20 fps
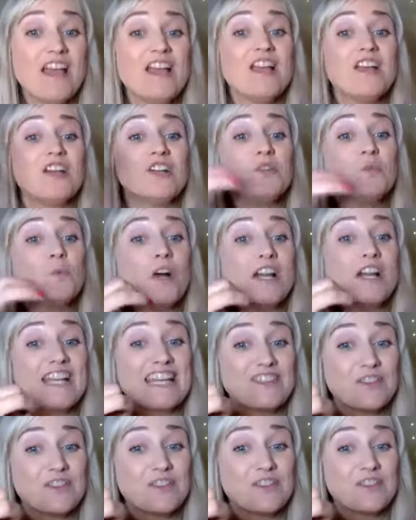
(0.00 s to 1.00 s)
You want to
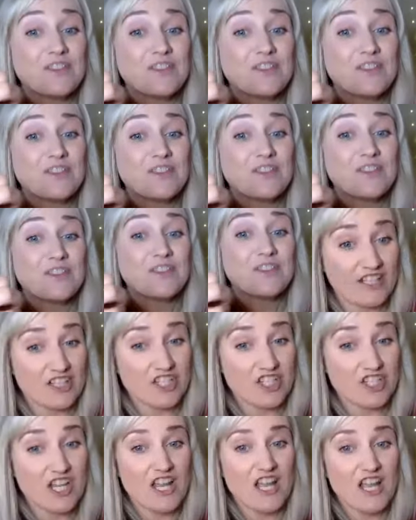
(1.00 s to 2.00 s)
get those
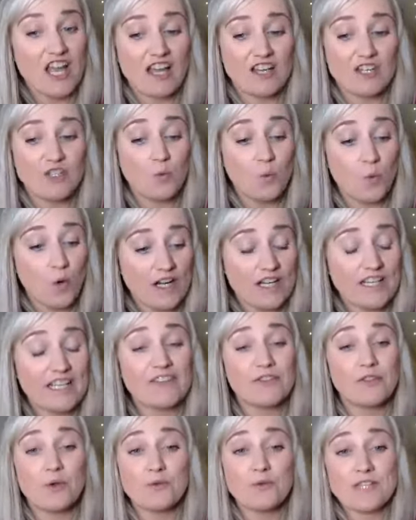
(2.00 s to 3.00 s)
acknowledged and you want to
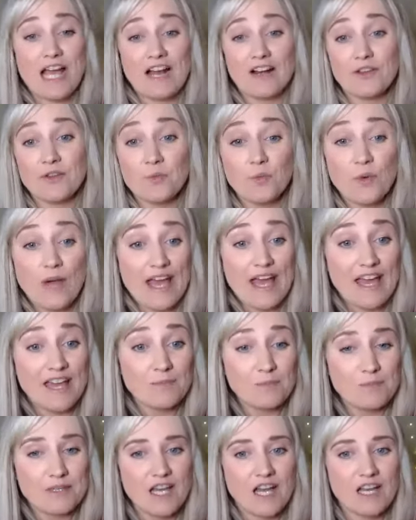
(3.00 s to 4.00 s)
get those out of the
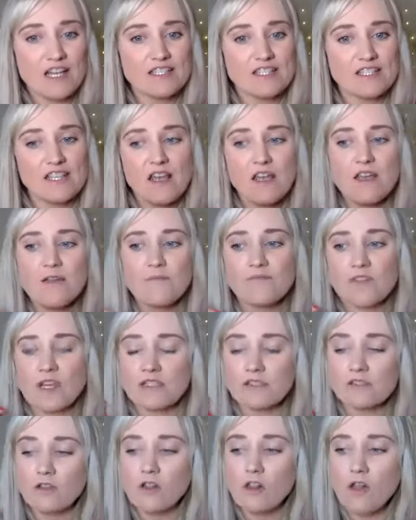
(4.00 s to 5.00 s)
way, because
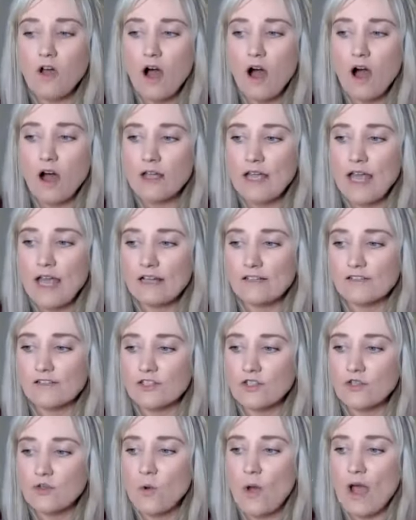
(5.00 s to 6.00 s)
as long as
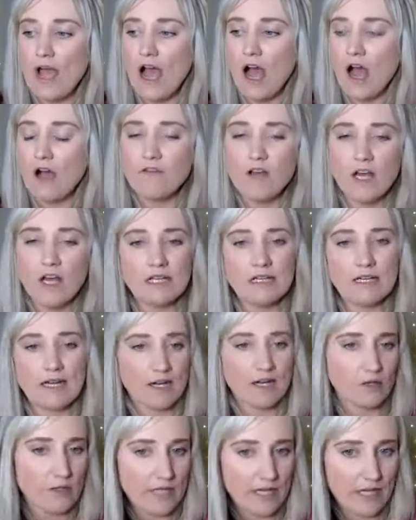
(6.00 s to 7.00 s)
you have a
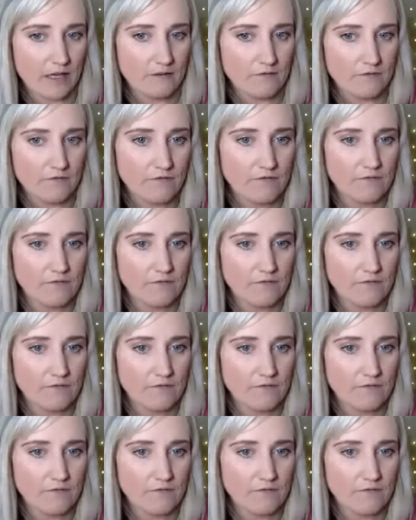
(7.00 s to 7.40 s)
narrative,